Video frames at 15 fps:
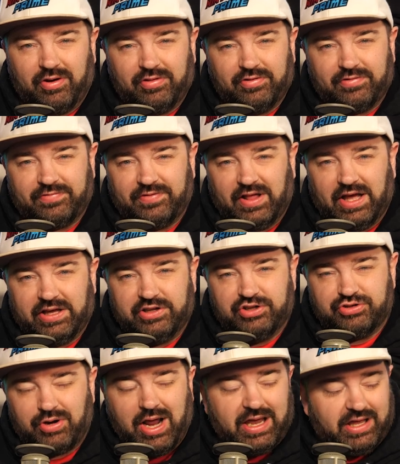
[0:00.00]
one of those flying
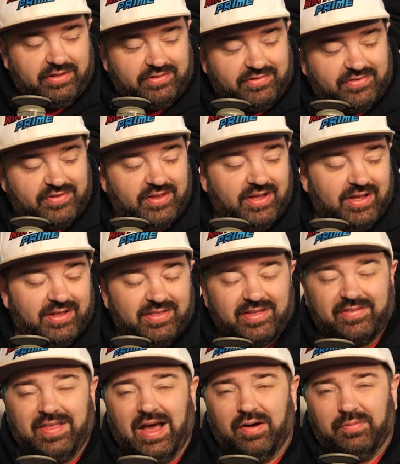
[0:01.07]
dragons. I
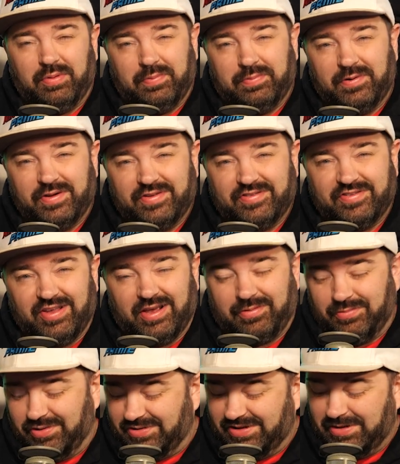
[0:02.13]
think that would be pretty
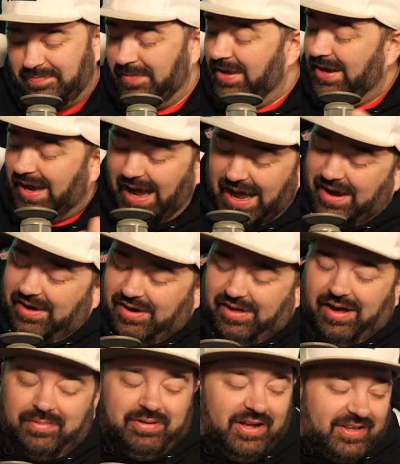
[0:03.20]
sick, wouldn't it? I don't know.
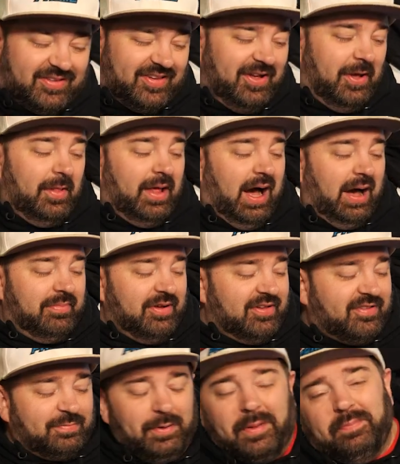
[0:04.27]
I'm just, I'm
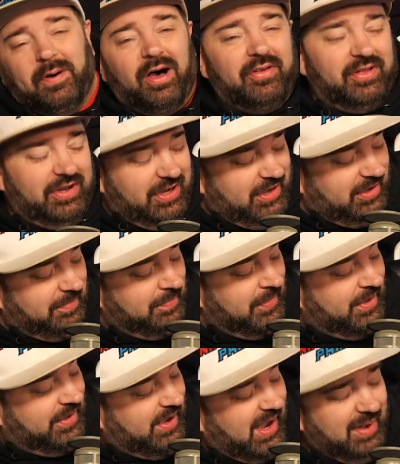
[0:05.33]
just spitballing here.
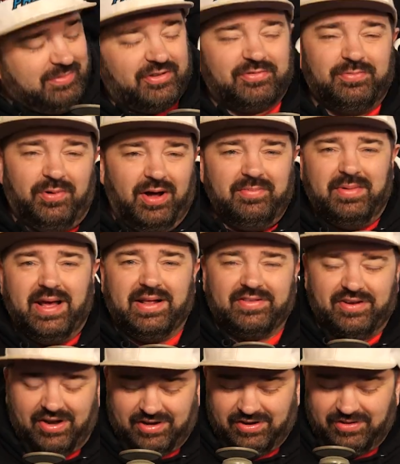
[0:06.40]
I'm just one man
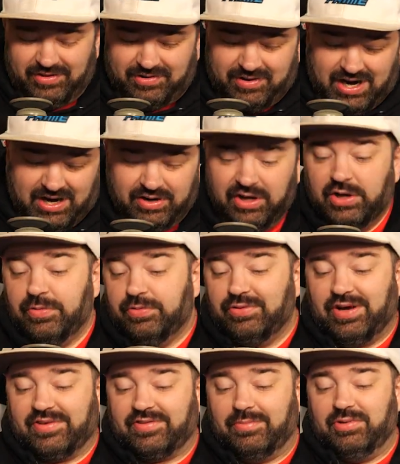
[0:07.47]
talking to the crowd.
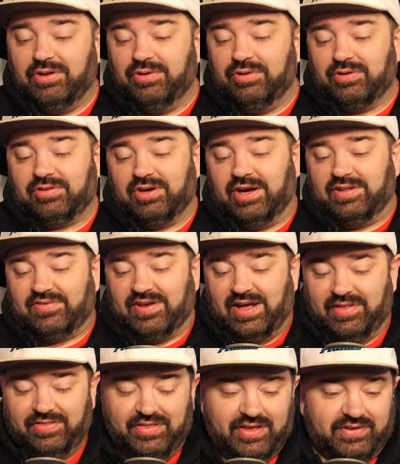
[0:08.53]
You guys let me know your thoughts
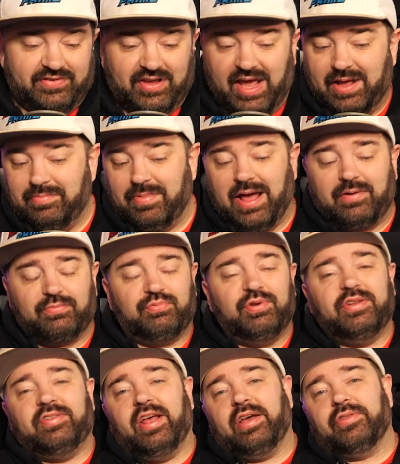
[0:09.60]
on this and that
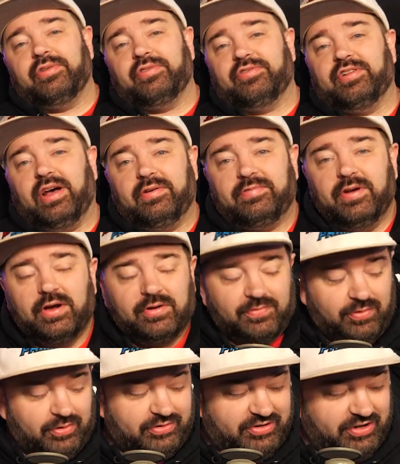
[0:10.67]
retailer stuff
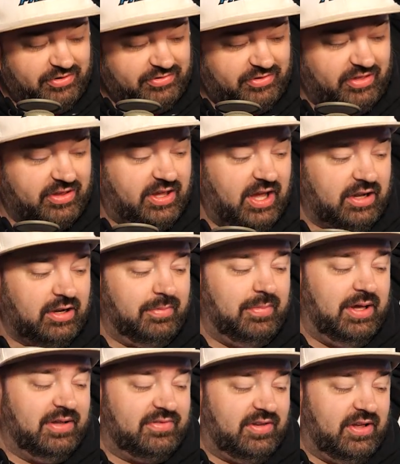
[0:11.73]
for Tears of the Kingdom.
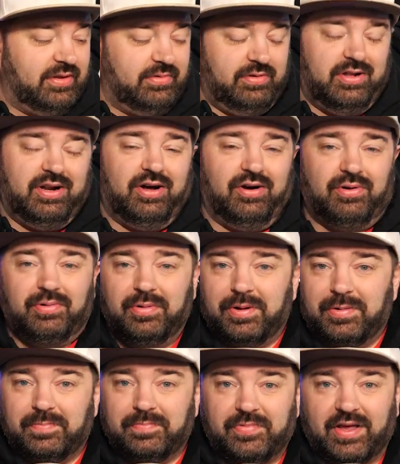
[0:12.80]
Is it, you know,
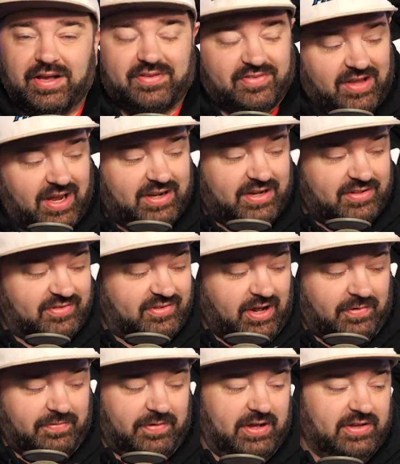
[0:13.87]
exciting
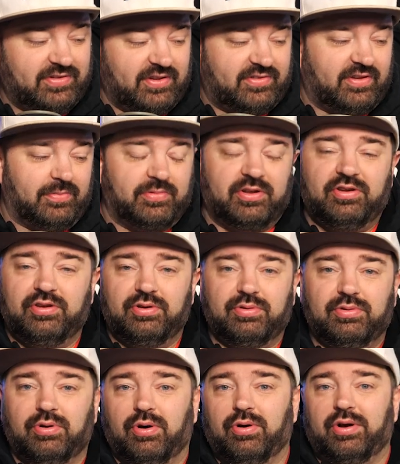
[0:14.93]
stuff? Is it something
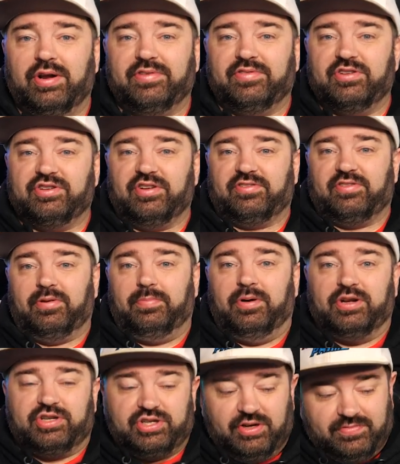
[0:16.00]
new? Or is it just a
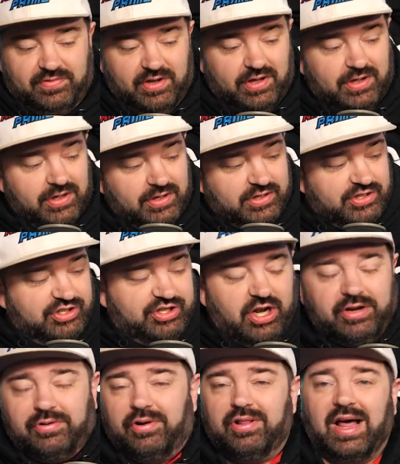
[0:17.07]
bunch of
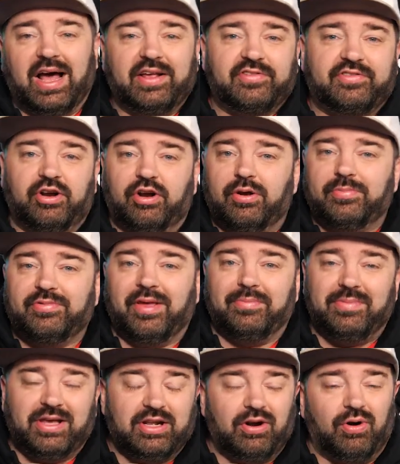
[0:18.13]
generalized terms that
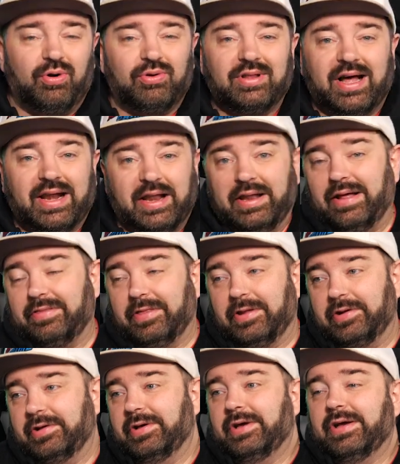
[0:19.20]
mean a whole lot of
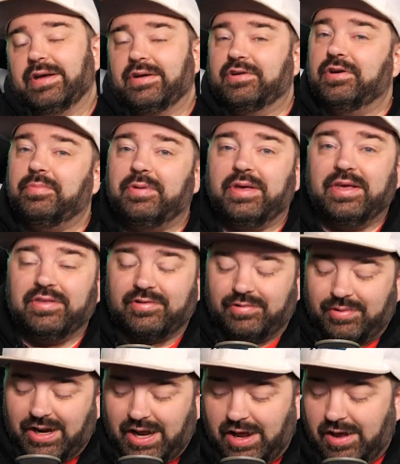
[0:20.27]
nothing? Could be either
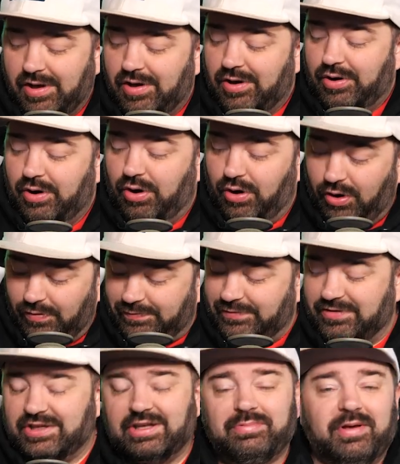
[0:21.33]
way.
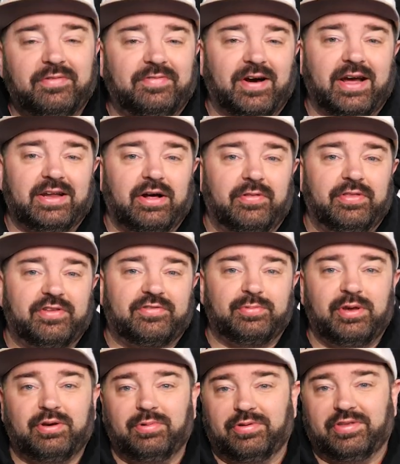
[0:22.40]
Hopefully we find out this
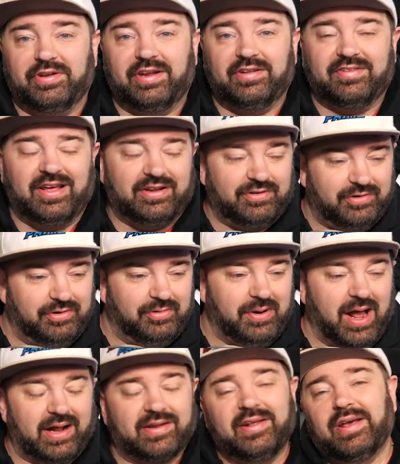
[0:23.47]
week with a Nintendo
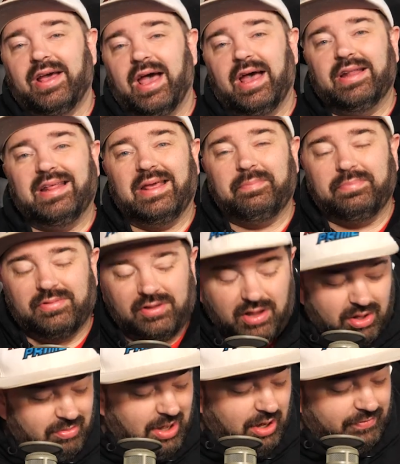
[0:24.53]
Direct and a
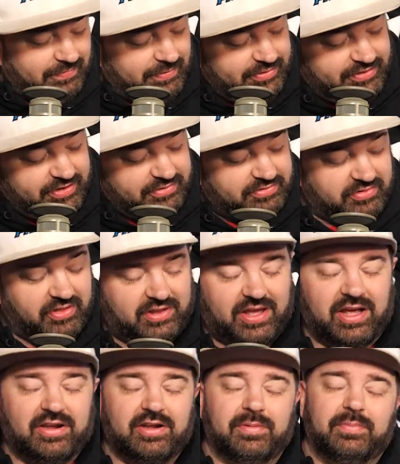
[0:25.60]
blowout for Tears of the
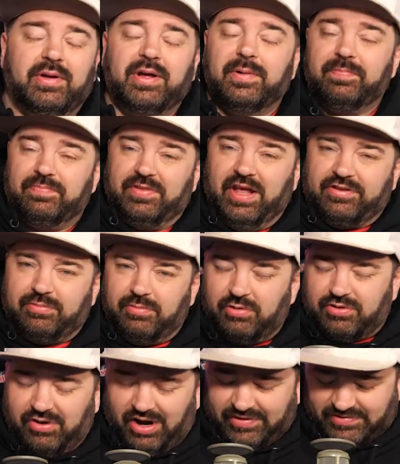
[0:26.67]
Kingdom. That's what
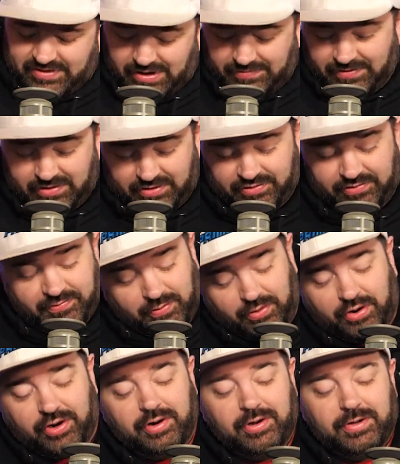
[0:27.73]
we're crossing our fingers
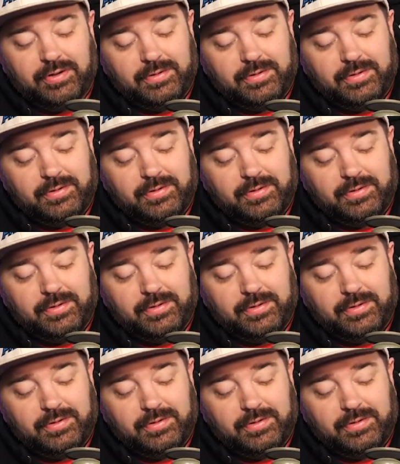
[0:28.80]
for.